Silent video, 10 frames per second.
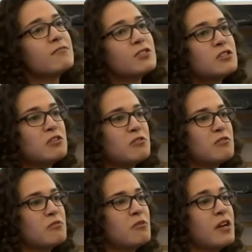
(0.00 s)

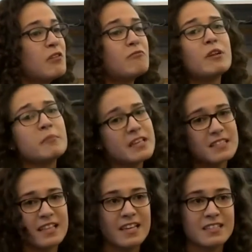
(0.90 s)
to remix
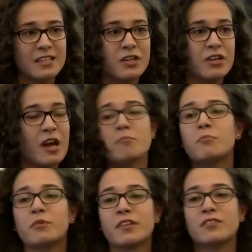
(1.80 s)
things and come up
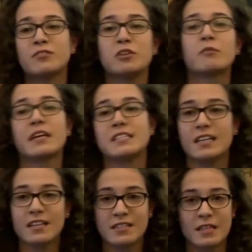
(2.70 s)
with new
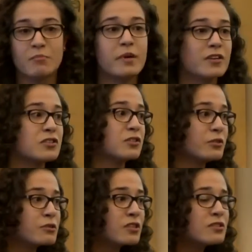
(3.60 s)
ideas and better
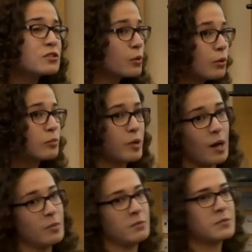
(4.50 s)
solutions to old
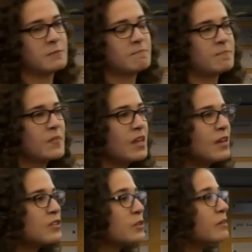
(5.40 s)
problems.
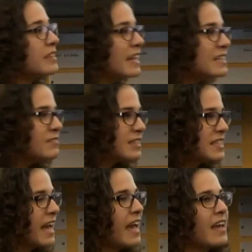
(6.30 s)
So at the end of the
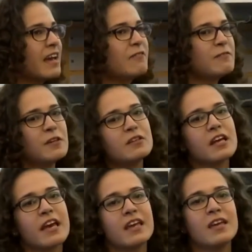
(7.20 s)
day, I feel
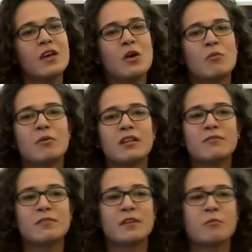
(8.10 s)
like one
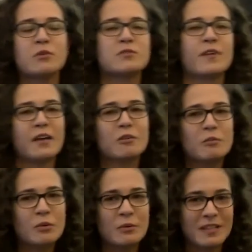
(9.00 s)
of the most
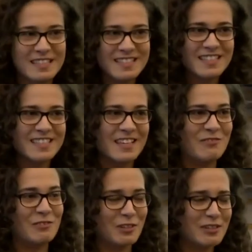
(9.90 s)
valuable lessons I've
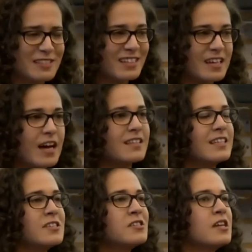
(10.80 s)
learned at college